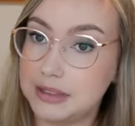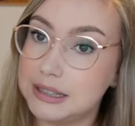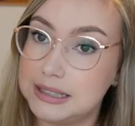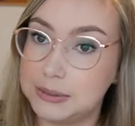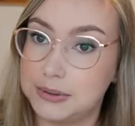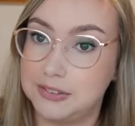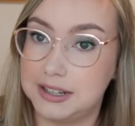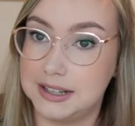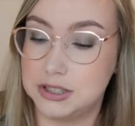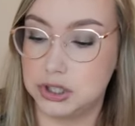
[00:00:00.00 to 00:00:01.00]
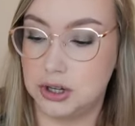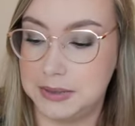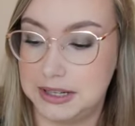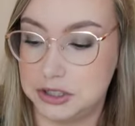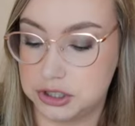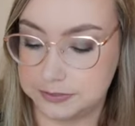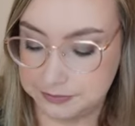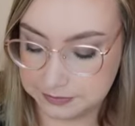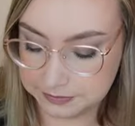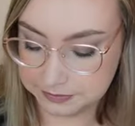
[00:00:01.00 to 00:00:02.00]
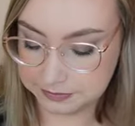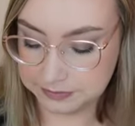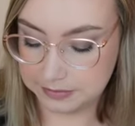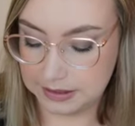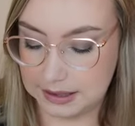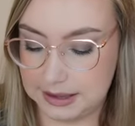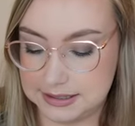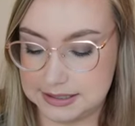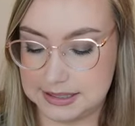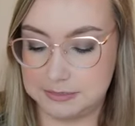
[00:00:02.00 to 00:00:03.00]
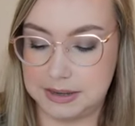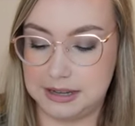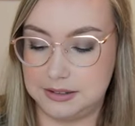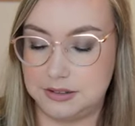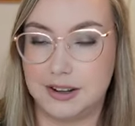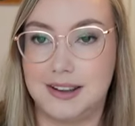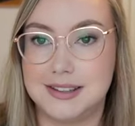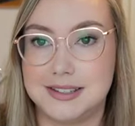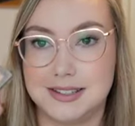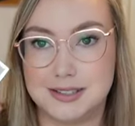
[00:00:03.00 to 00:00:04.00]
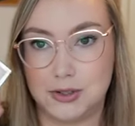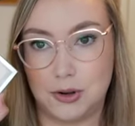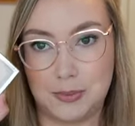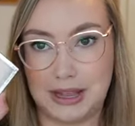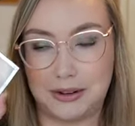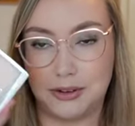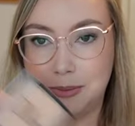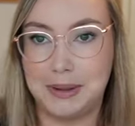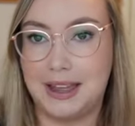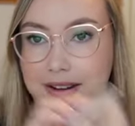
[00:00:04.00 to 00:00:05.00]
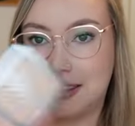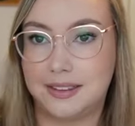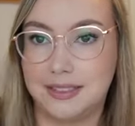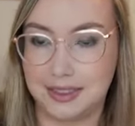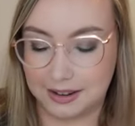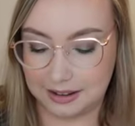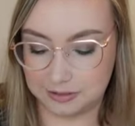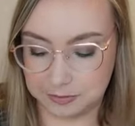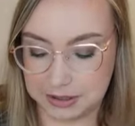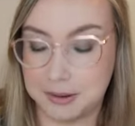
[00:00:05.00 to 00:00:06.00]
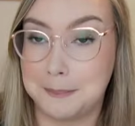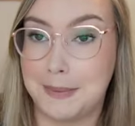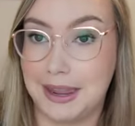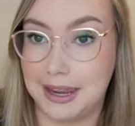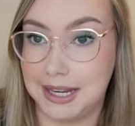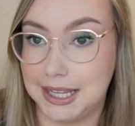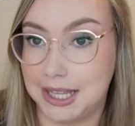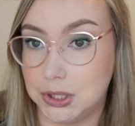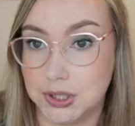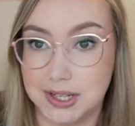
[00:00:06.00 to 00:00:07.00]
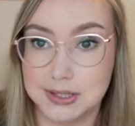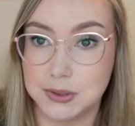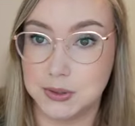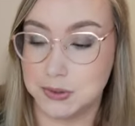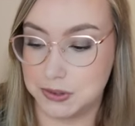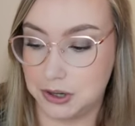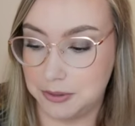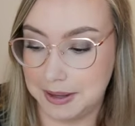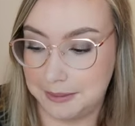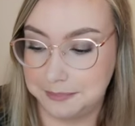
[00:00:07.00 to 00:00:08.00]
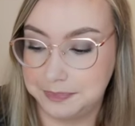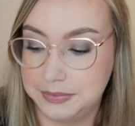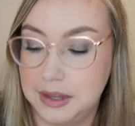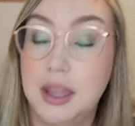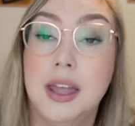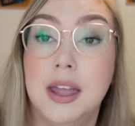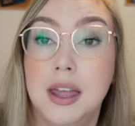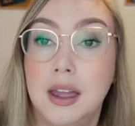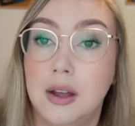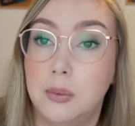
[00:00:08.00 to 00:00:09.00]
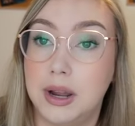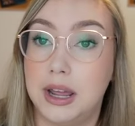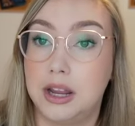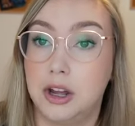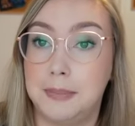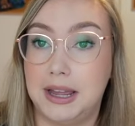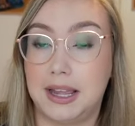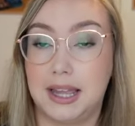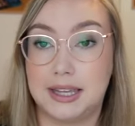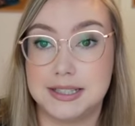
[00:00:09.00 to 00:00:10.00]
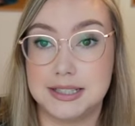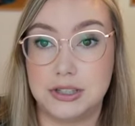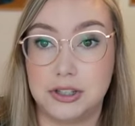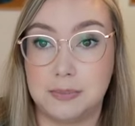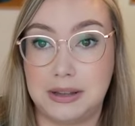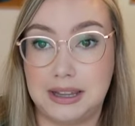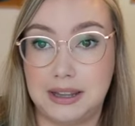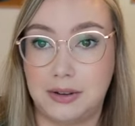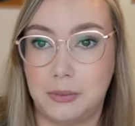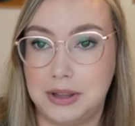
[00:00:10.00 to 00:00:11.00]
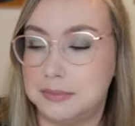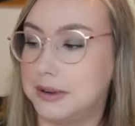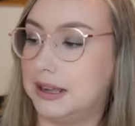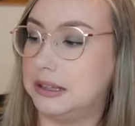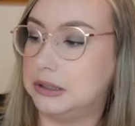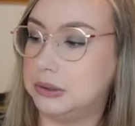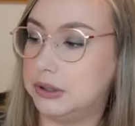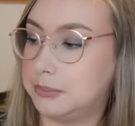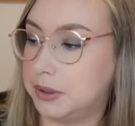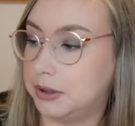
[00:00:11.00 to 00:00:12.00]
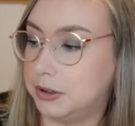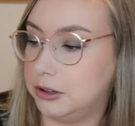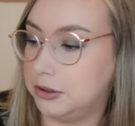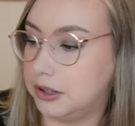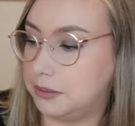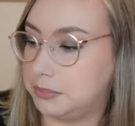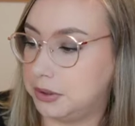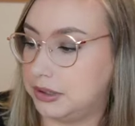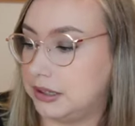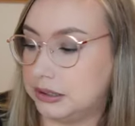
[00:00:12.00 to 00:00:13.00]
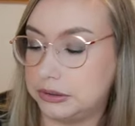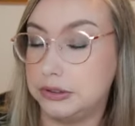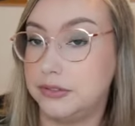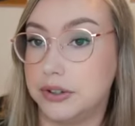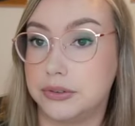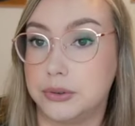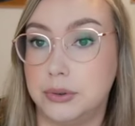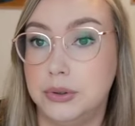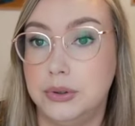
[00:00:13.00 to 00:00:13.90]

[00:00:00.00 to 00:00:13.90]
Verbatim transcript: liquid foundation combination and to set my under eyes the Dior Powder No Powder that I have been panning and you guys all know about when I got back, I continued playing with my Lunar, Lunar Beauty Luniversal